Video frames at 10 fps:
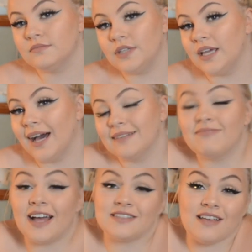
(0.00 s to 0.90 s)
Yeah,
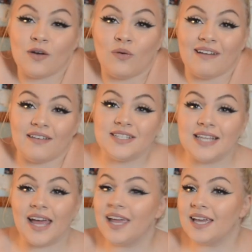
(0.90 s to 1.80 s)
that's like all I have to
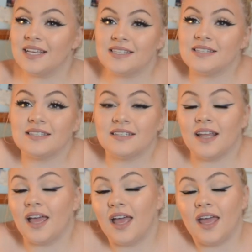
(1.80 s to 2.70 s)
say, is
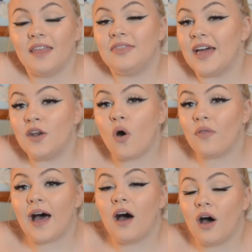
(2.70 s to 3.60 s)
they're not
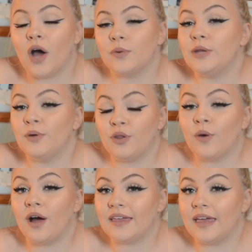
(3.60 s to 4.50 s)
that hard when you put the
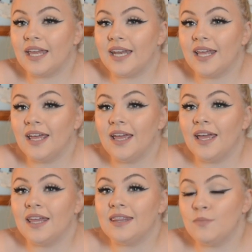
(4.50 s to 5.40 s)
work in.
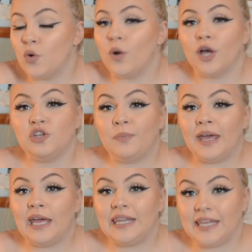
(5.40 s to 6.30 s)
The more work you put
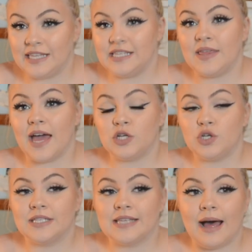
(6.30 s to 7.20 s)
in, the easier the
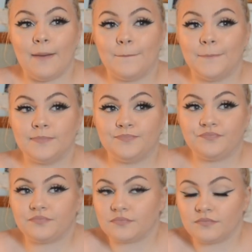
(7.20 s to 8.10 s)
actual exam.
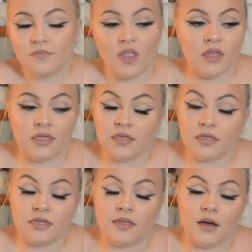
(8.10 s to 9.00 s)

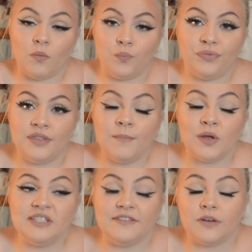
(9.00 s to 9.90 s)
The
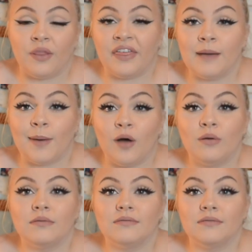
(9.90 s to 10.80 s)
most difficult thing about